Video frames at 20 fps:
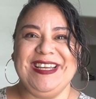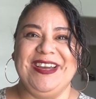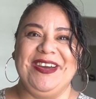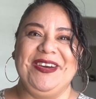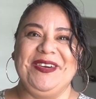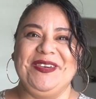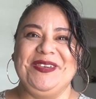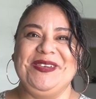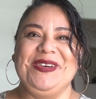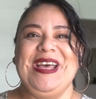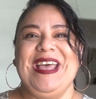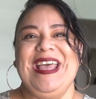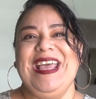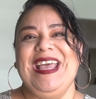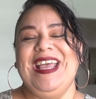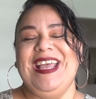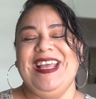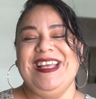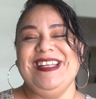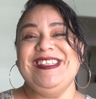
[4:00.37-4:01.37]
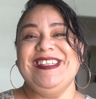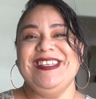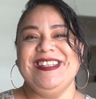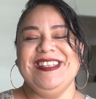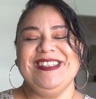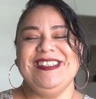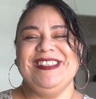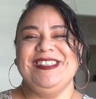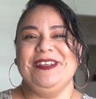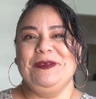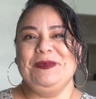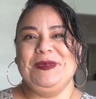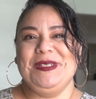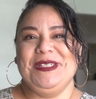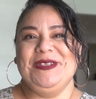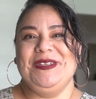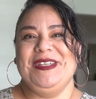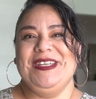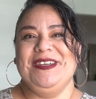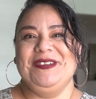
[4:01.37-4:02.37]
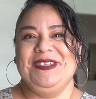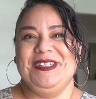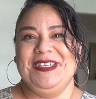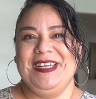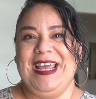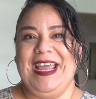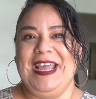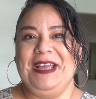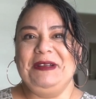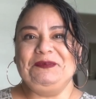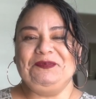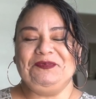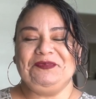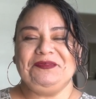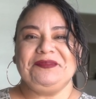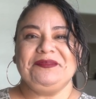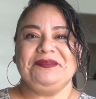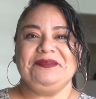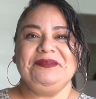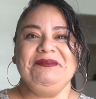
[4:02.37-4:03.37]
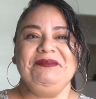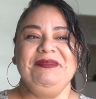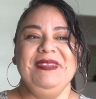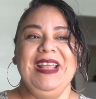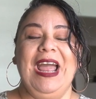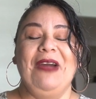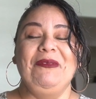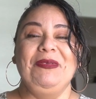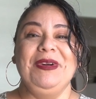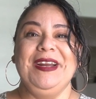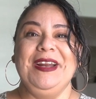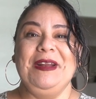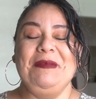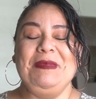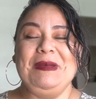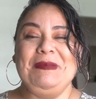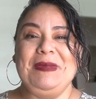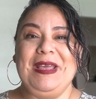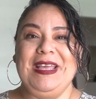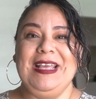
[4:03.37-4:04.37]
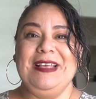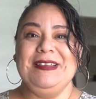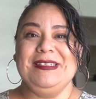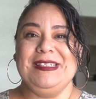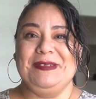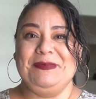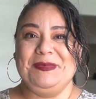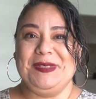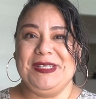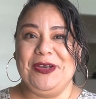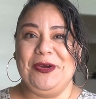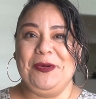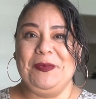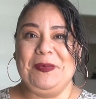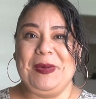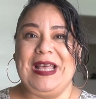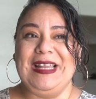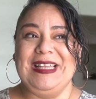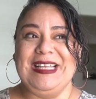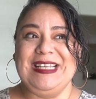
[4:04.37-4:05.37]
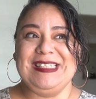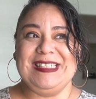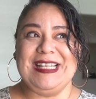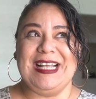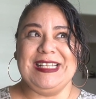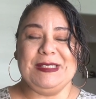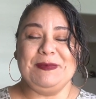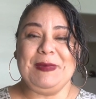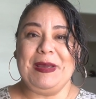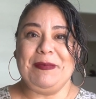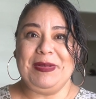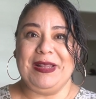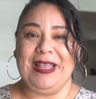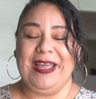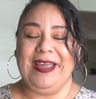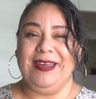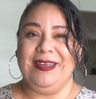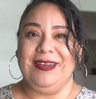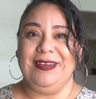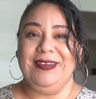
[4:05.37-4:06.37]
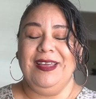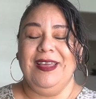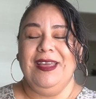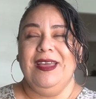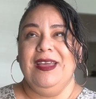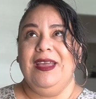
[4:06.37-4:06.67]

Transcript: go into the soap studio today and we're going to be making some soap. At least that's my plan.